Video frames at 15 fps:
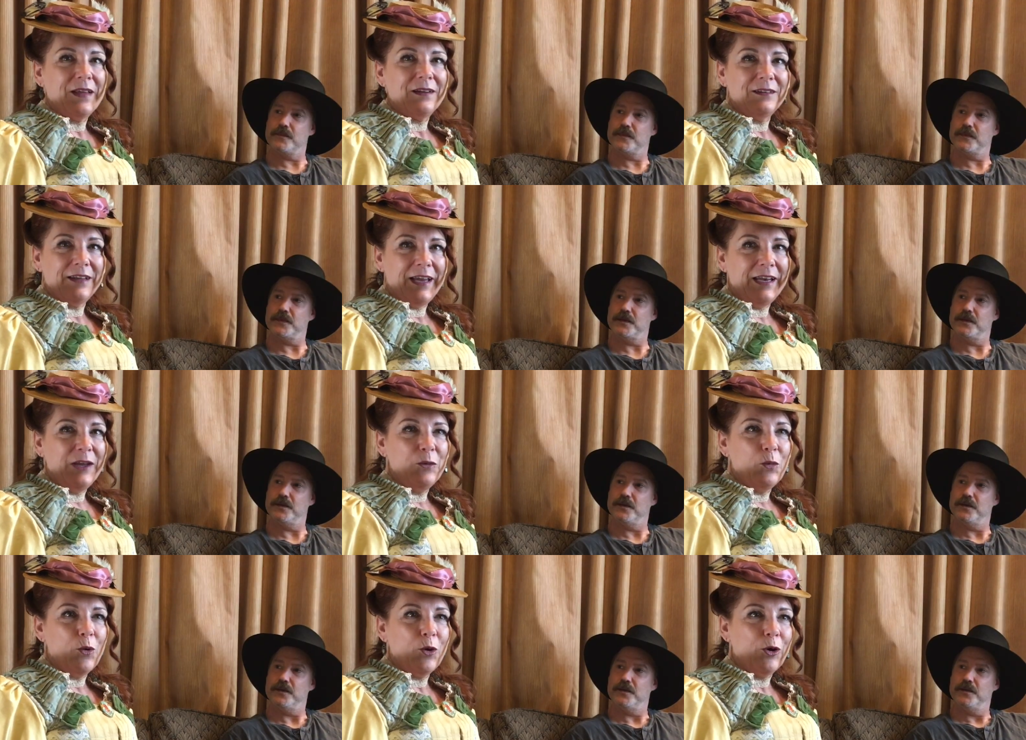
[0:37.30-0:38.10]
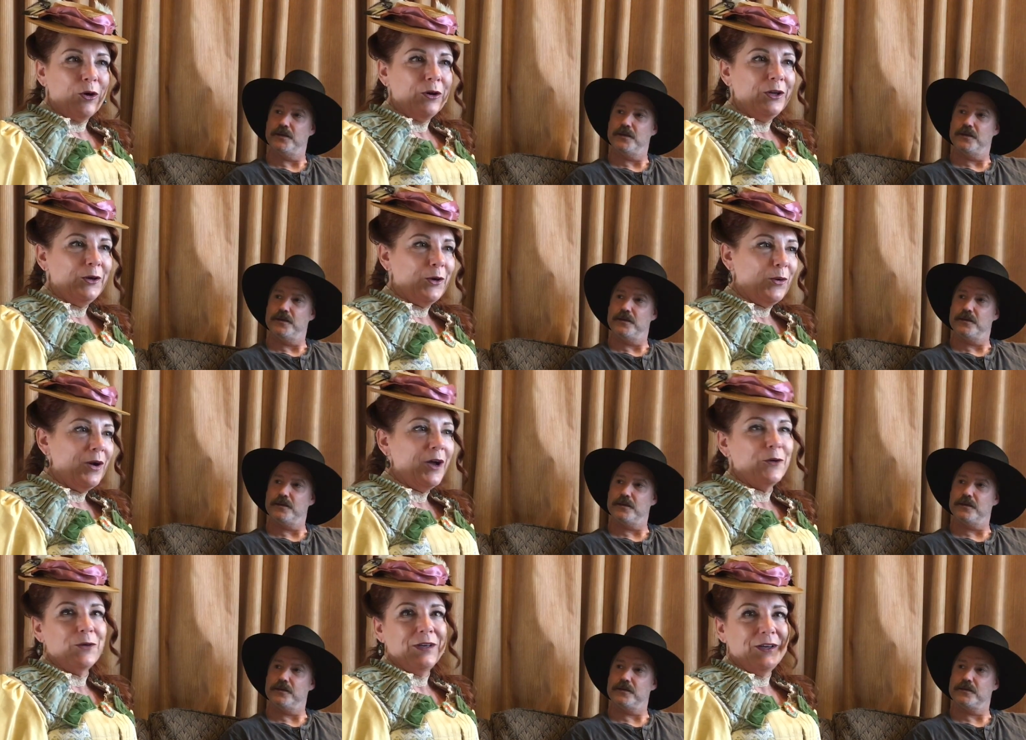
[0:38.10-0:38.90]
Speaker 1: that a lady wore, you know,
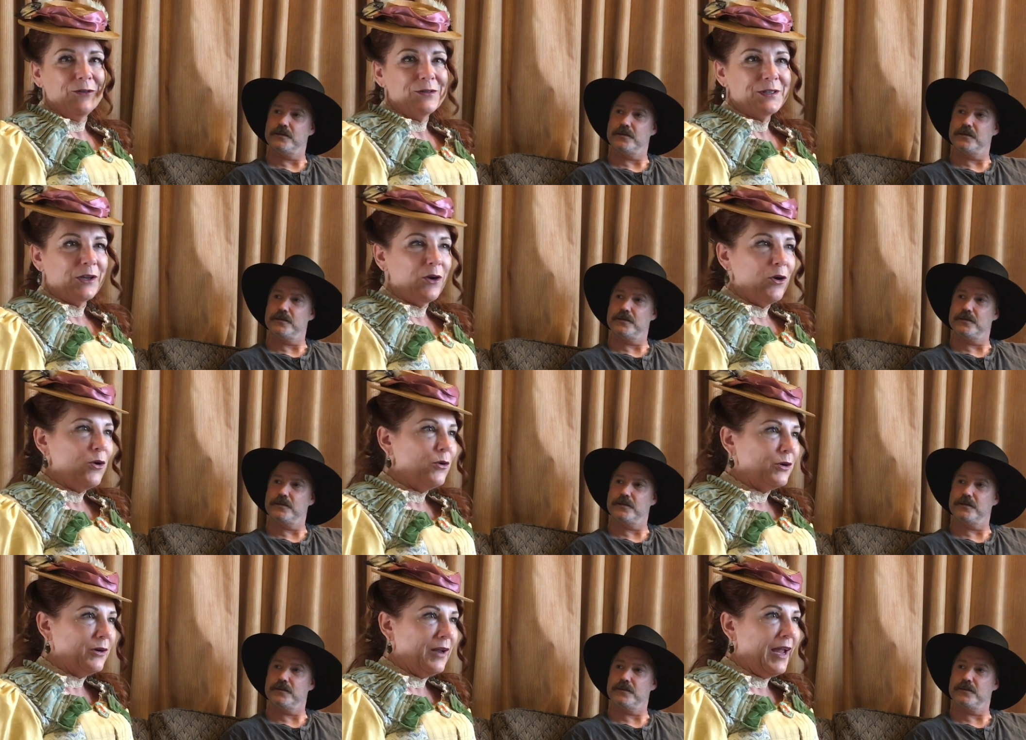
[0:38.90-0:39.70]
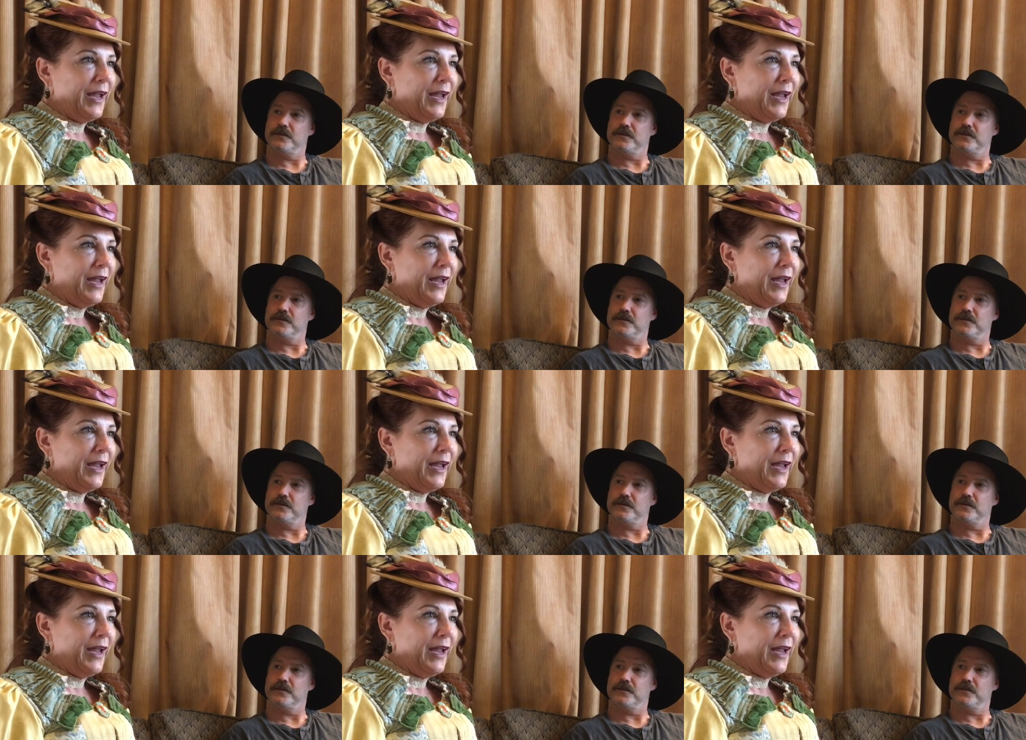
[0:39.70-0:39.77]
100 years ago or